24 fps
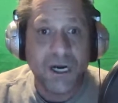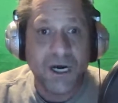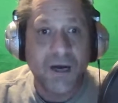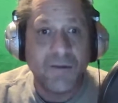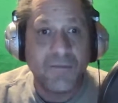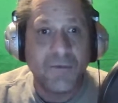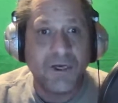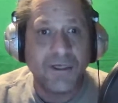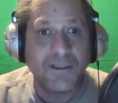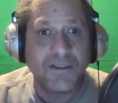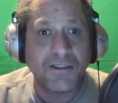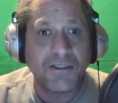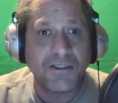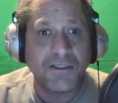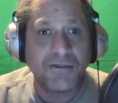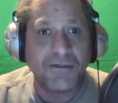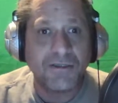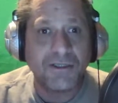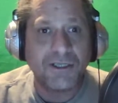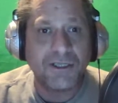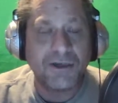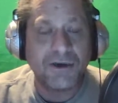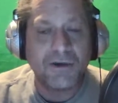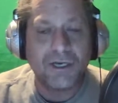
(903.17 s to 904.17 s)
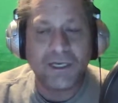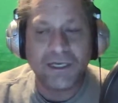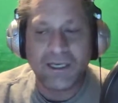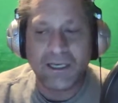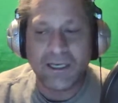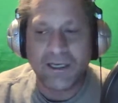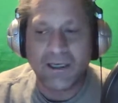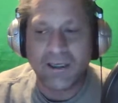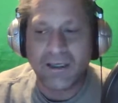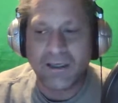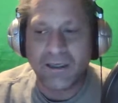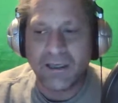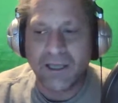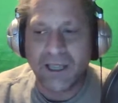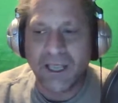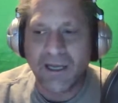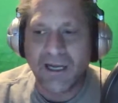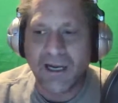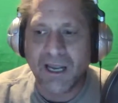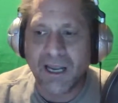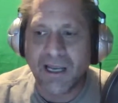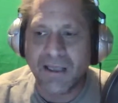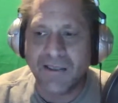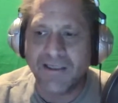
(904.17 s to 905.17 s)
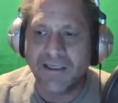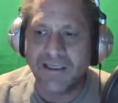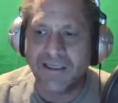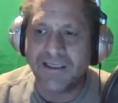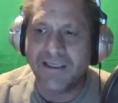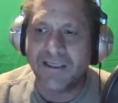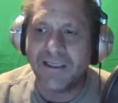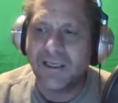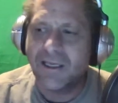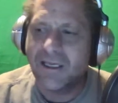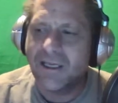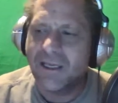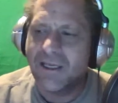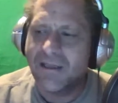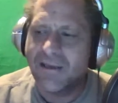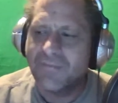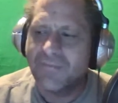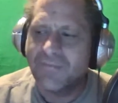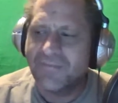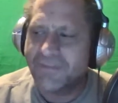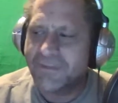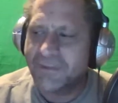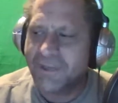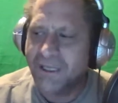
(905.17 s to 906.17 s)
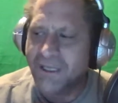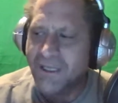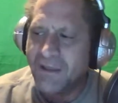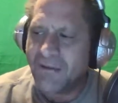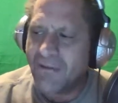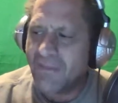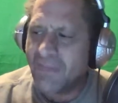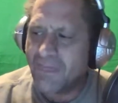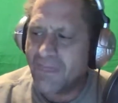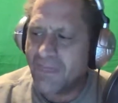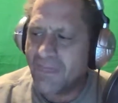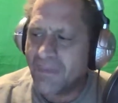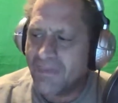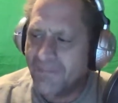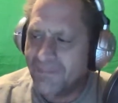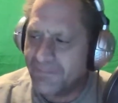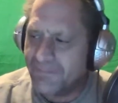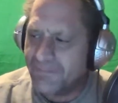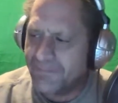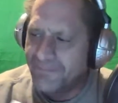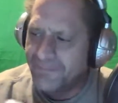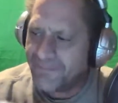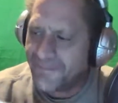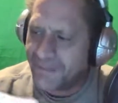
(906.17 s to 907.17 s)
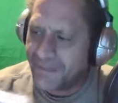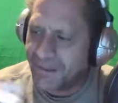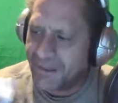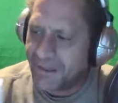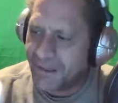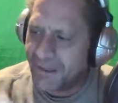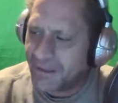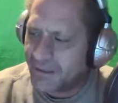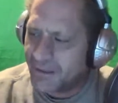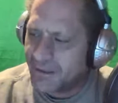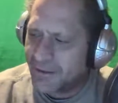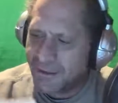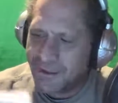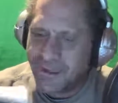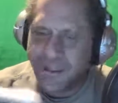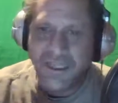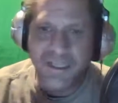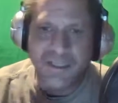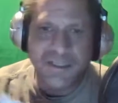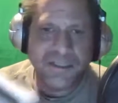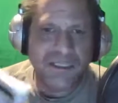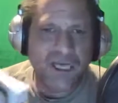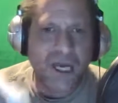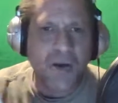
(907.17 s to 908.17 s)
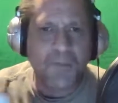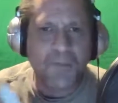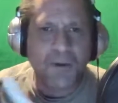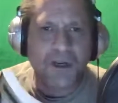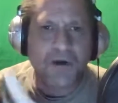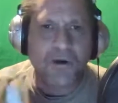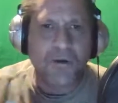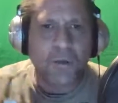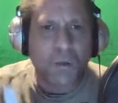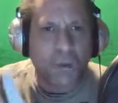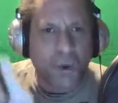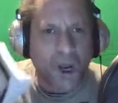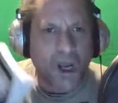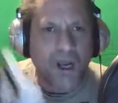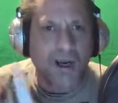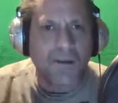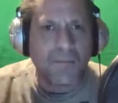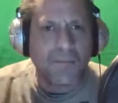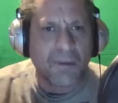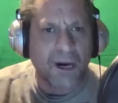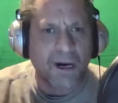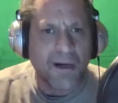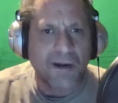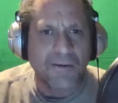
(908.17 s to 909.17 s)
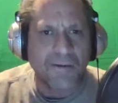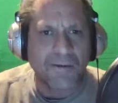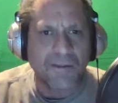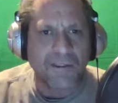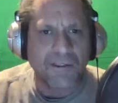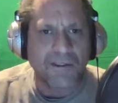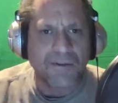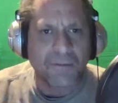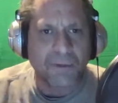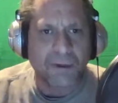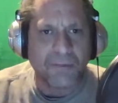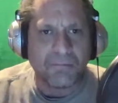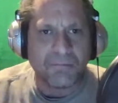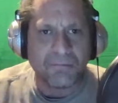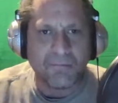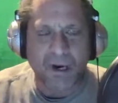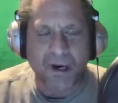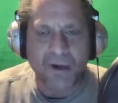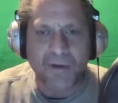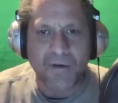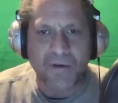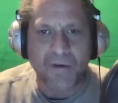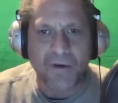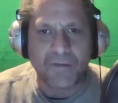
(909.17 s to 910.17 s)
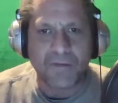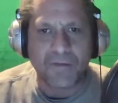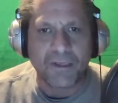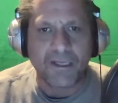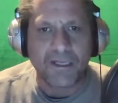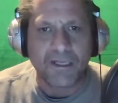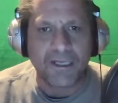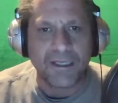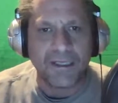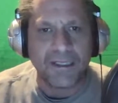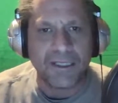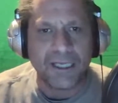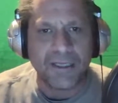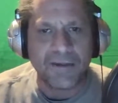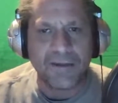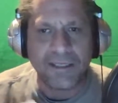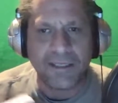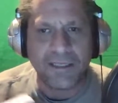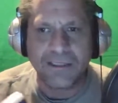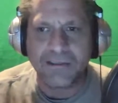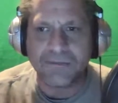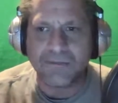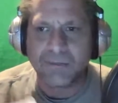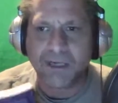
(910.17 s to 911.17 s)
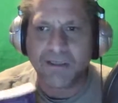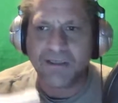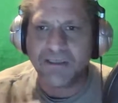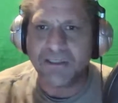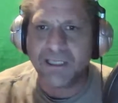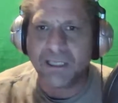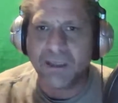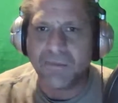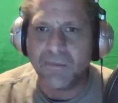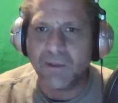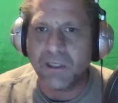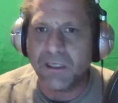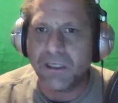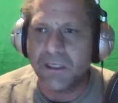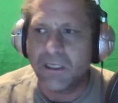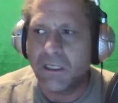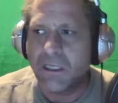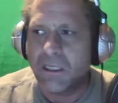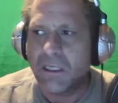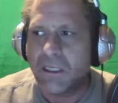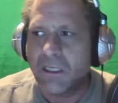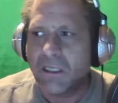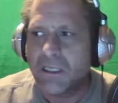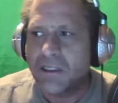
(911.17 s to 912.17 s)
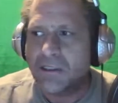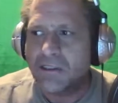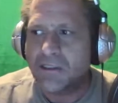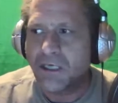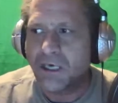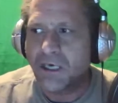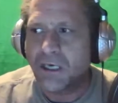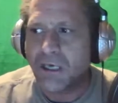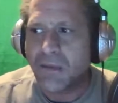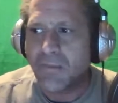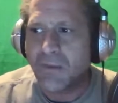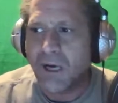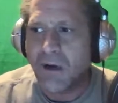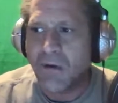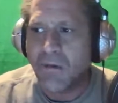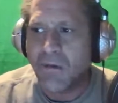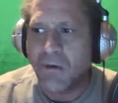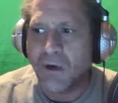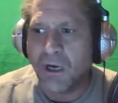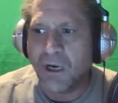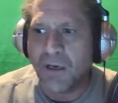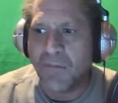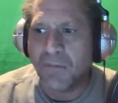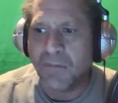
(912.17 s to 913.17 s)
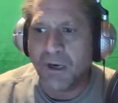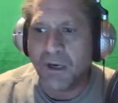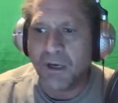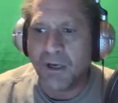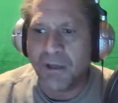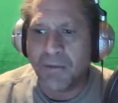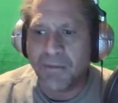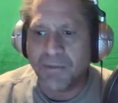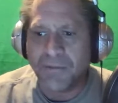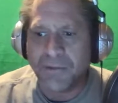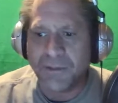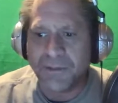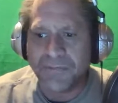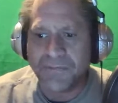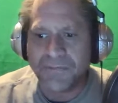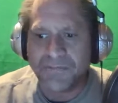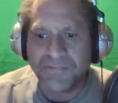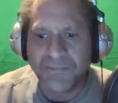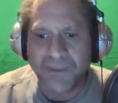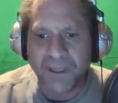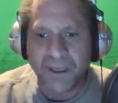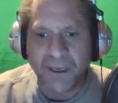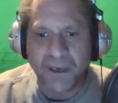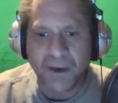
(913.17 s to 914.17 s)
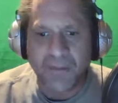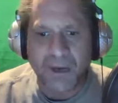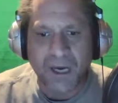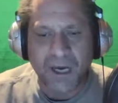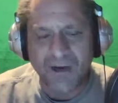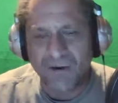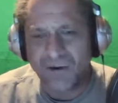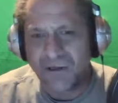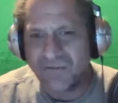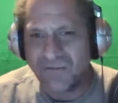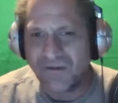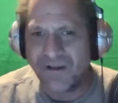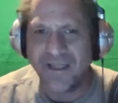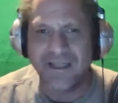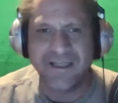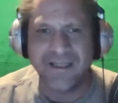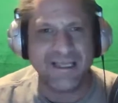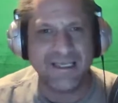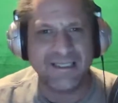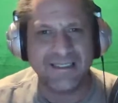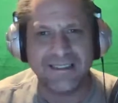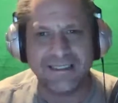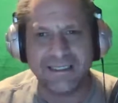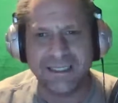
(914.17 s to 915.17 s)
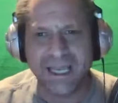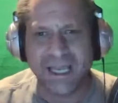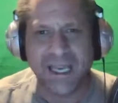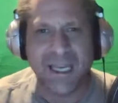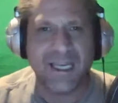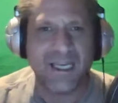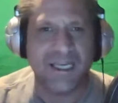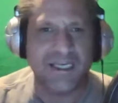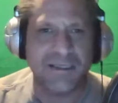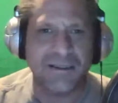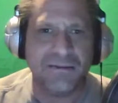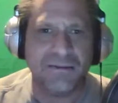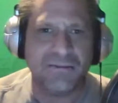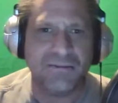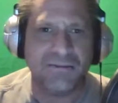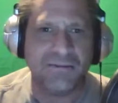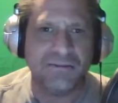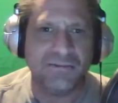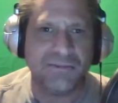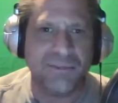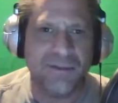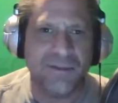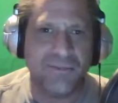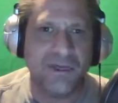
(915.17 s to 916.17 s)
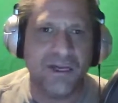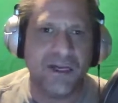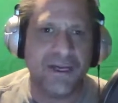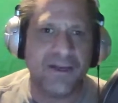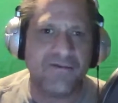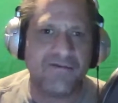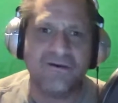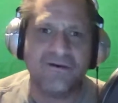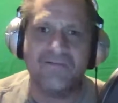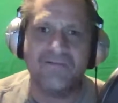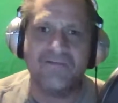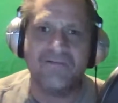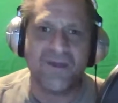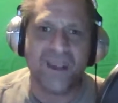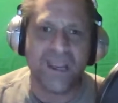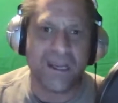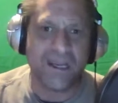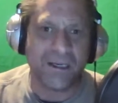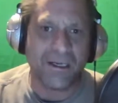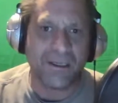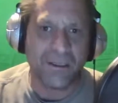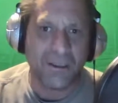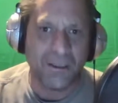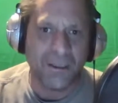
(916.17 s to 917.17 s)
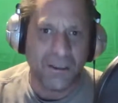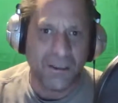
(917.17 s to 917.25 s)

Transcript: I'm not, you know what? And I think, man, the topic of rock bottoms has been bothering me lately. I think it's about time we talk about rock bottoms. I don't even like that say. I'm not even a fan